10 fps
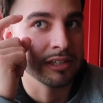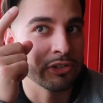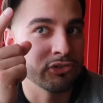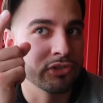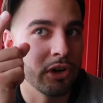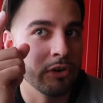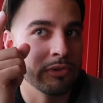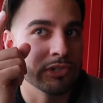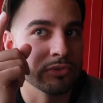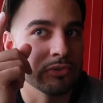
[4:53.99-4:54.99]
I used to
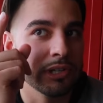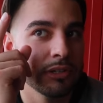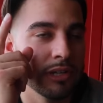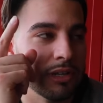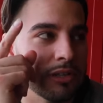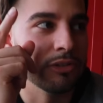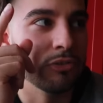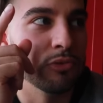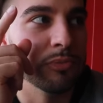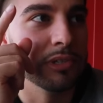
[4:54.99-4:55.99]
always go there and they
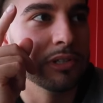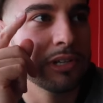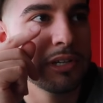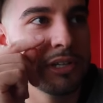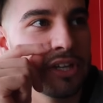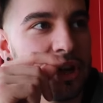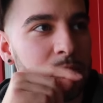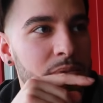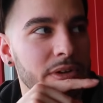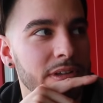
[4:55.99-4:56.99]
knew me.
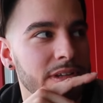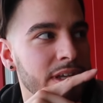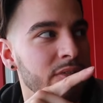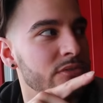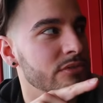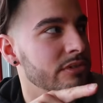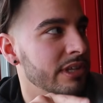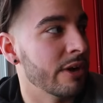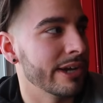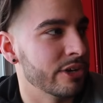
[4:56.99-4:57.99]
But every
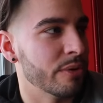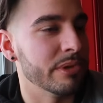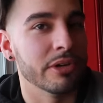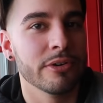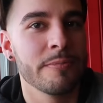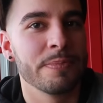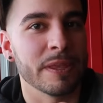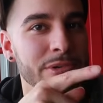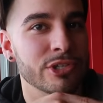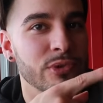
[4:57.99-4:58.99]
now I come here,
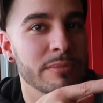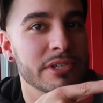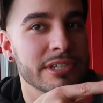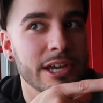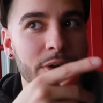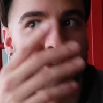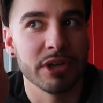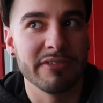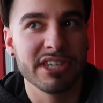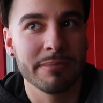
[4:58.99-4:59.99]
but it's right beside, right?
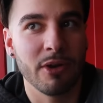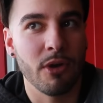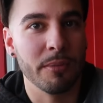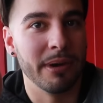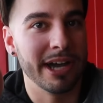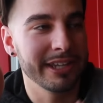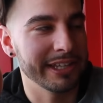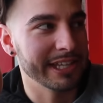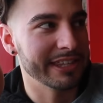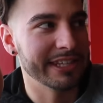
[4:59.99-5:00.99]
So every time I walk by,
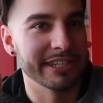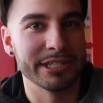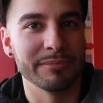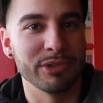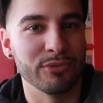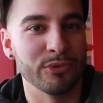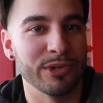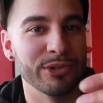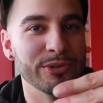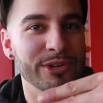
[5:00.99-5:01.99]
like like they can see me through the
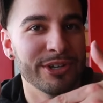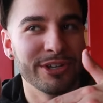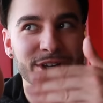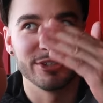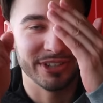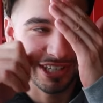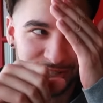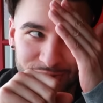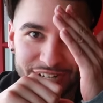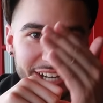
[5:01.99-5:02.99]
window. So I
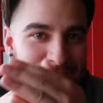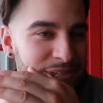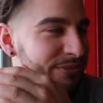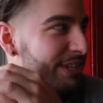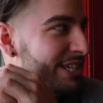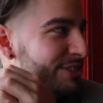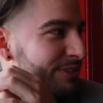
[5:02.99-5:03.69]
like try to hide my face.